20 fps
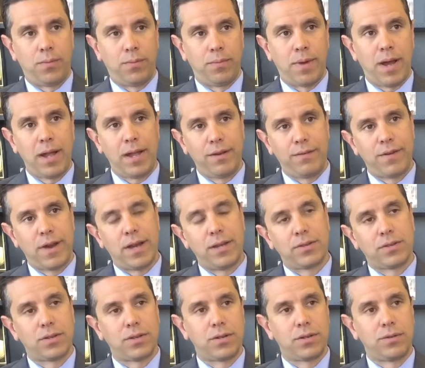my
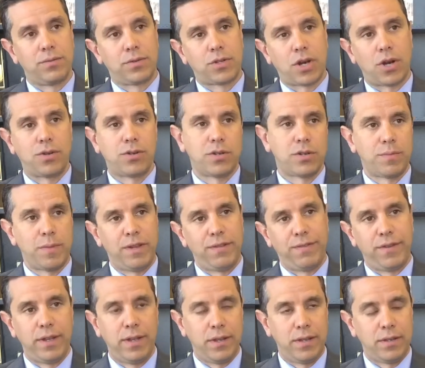advisor charges me
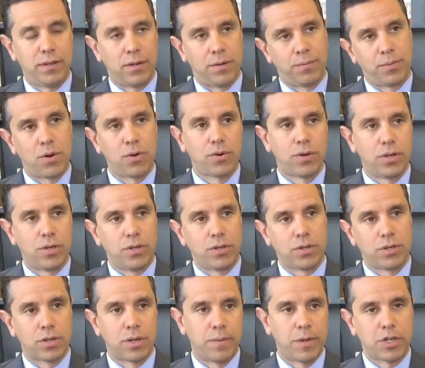fees or
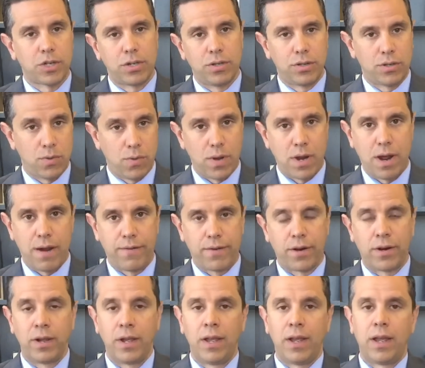brokerage or commissions or
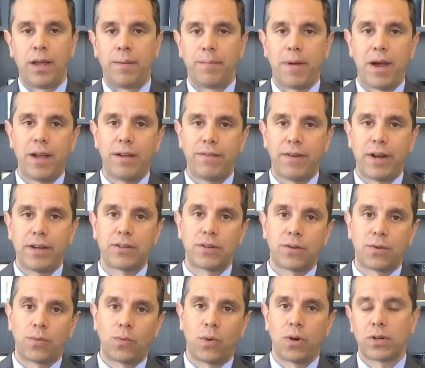whatever, and my
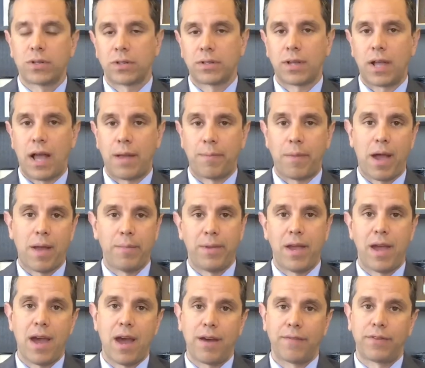advisor works on my
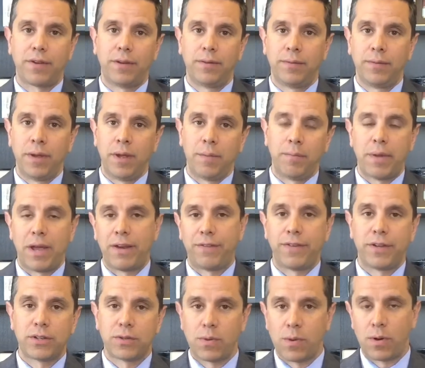behalf and
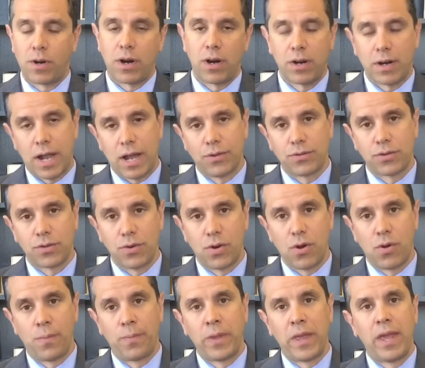benefits when our accounts
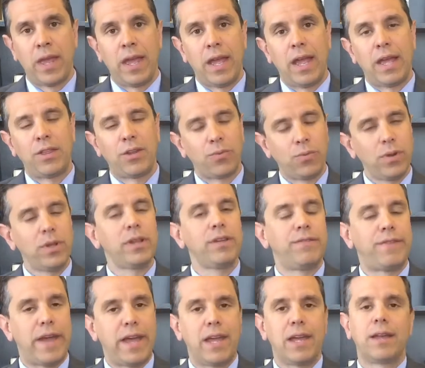grow. And they're really
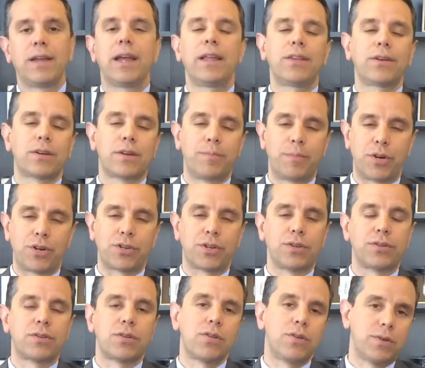vague, and they're
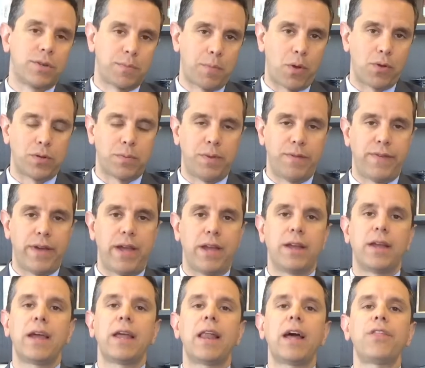commercials, so they're supposed to be
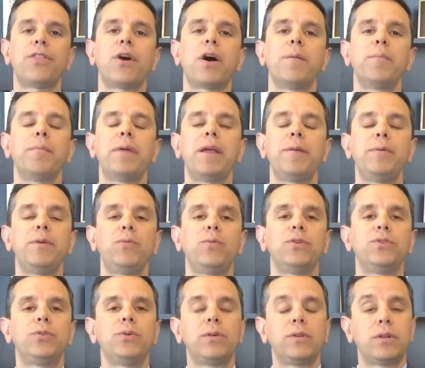vague. And I thought maybe
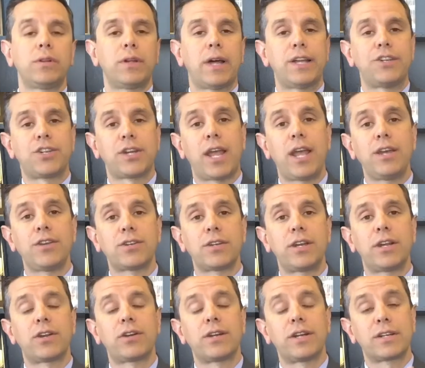we'll do a little
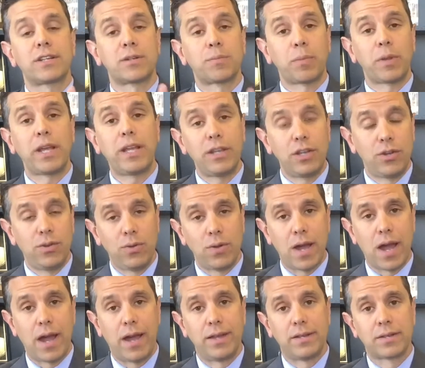education here and explain to you
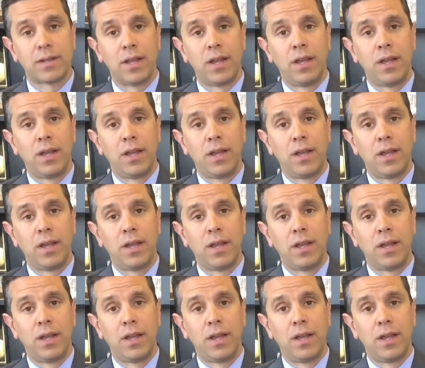guys